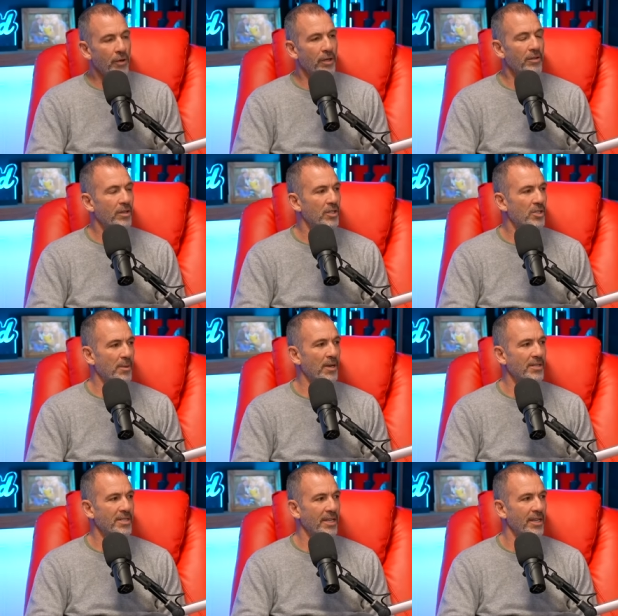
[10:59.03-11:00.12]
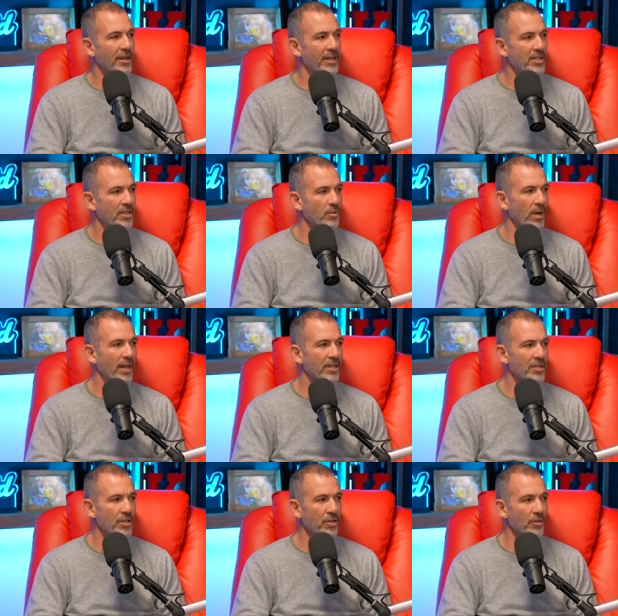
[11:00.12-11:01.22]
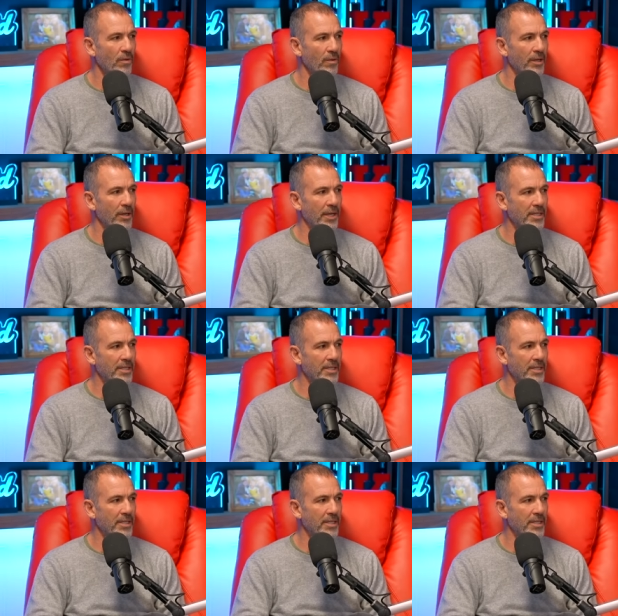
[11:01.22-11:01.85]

you're a conspiracy theorist because when I listen to your lyrics,